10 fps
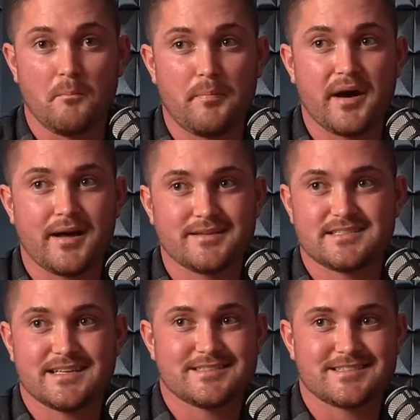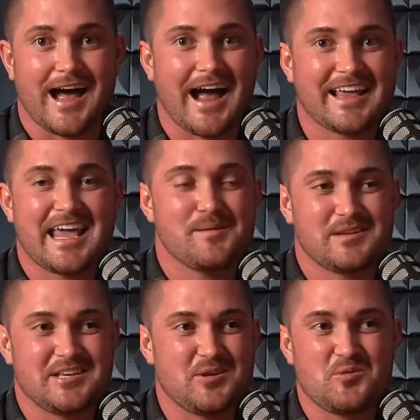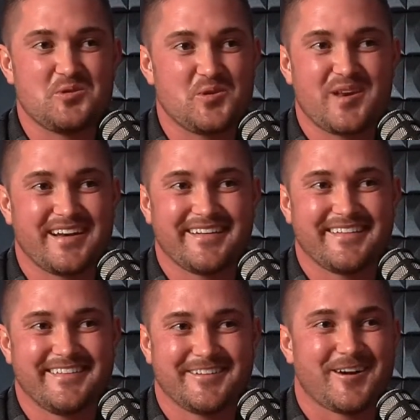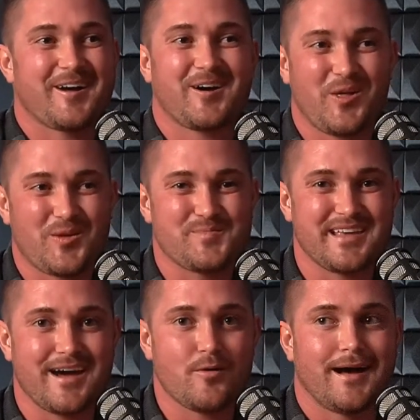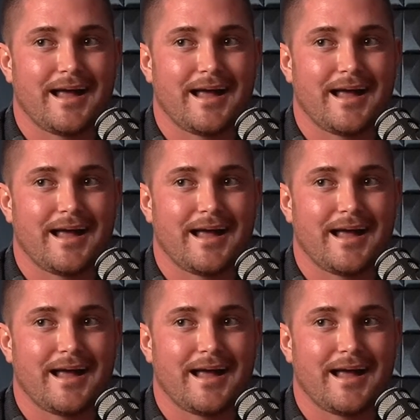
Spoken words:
but since I came to you, you're not calling me out.